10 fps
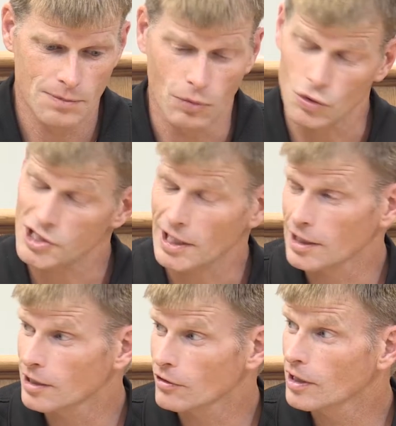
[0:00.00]

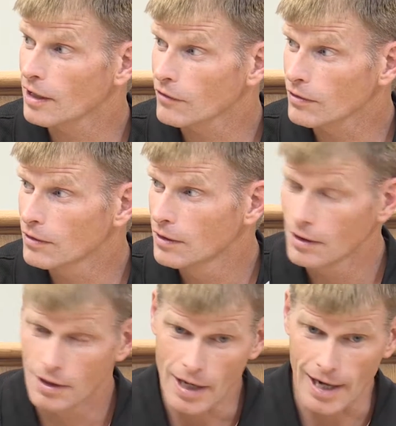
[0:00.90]
post-secondary level,
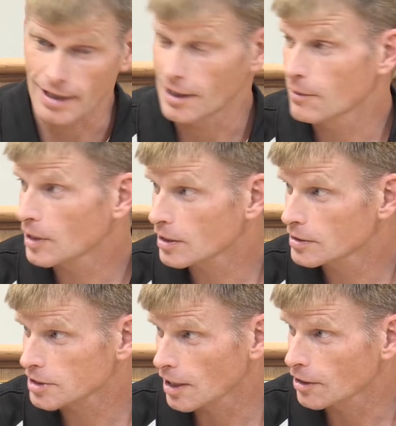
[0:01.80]
academic
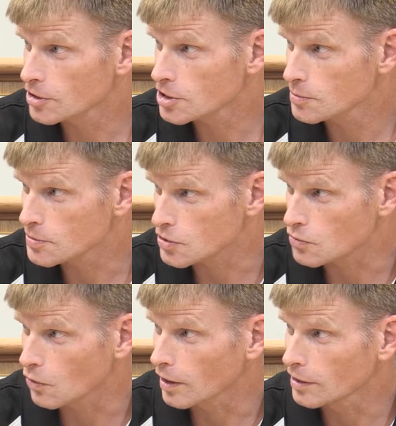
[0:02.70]
scholarships
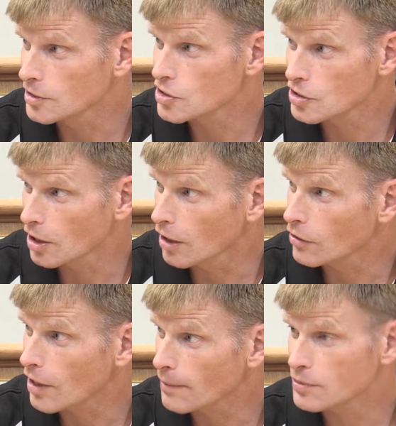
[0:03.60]
as well as
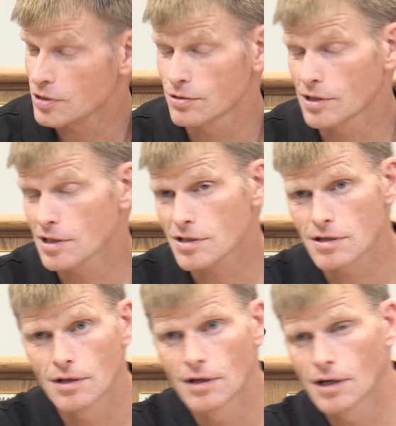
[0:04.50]
other opportunities.
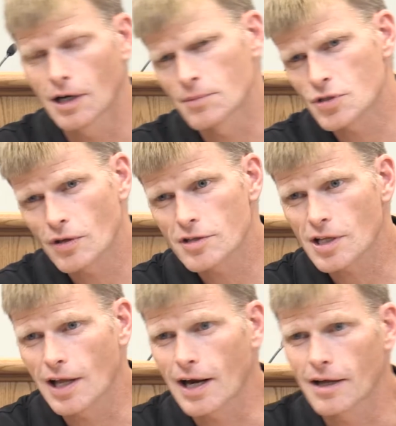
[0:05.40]
So there's
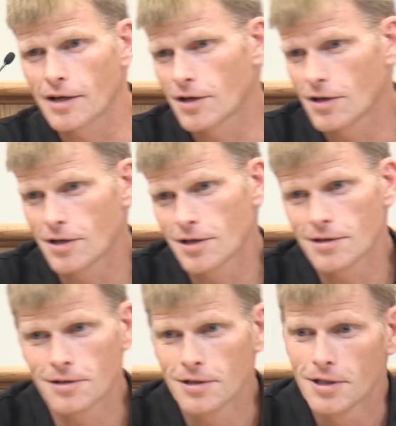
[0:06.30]
a lot of,
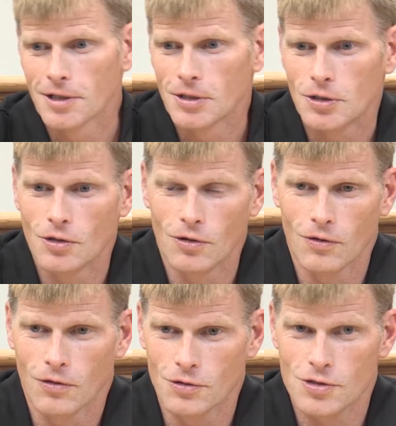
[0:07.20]
and you know,
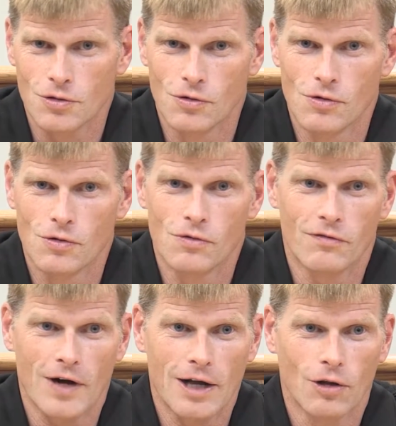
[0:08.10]
those who
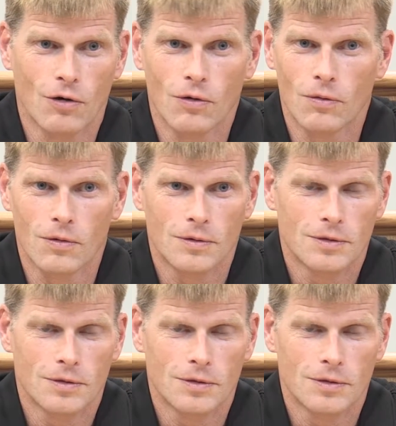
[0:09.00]
follow